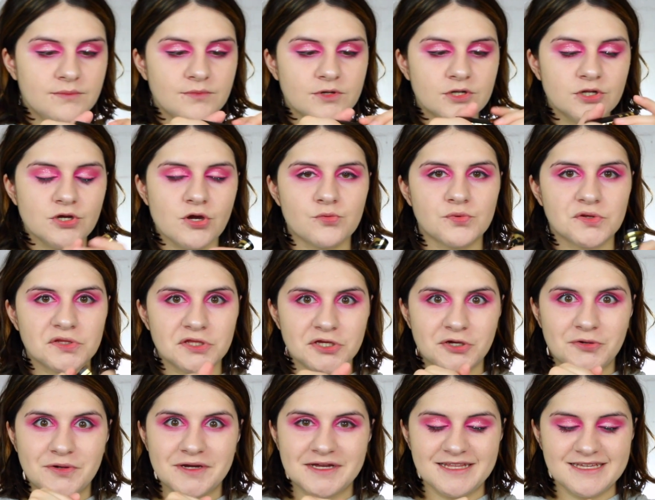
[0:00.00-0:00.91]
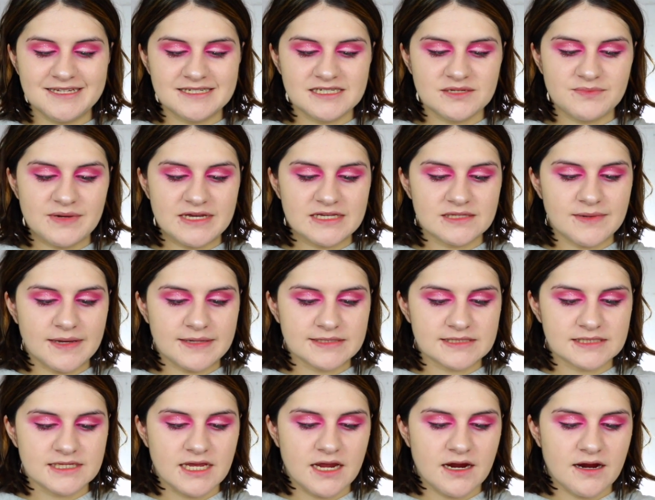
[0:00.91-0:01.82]
Then I'm gonna go really quickly into my
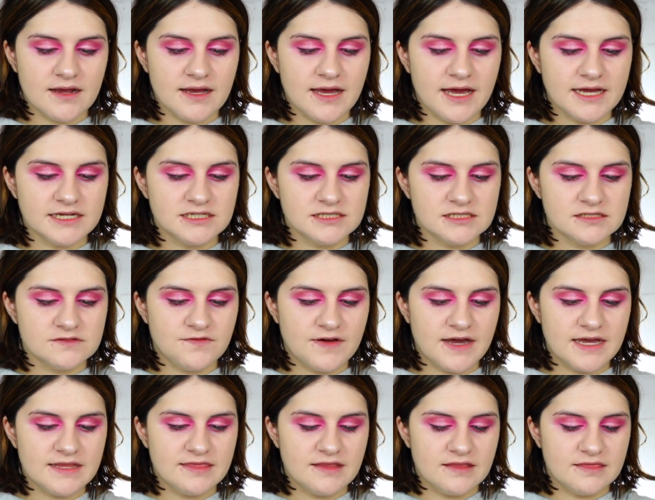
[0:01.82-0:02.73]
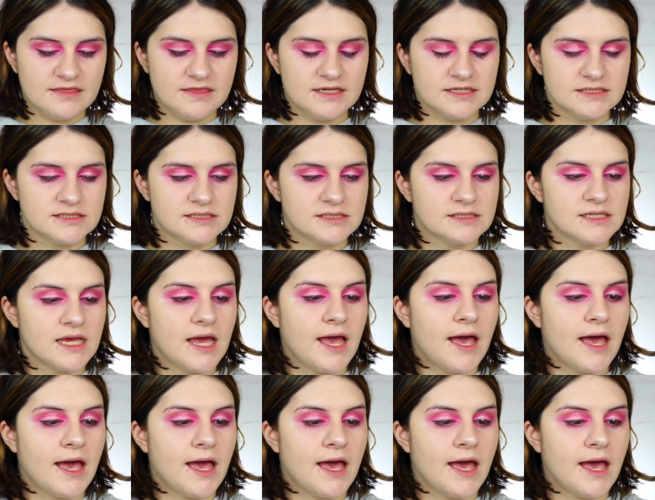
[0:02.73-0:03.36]
mascara. I just find that this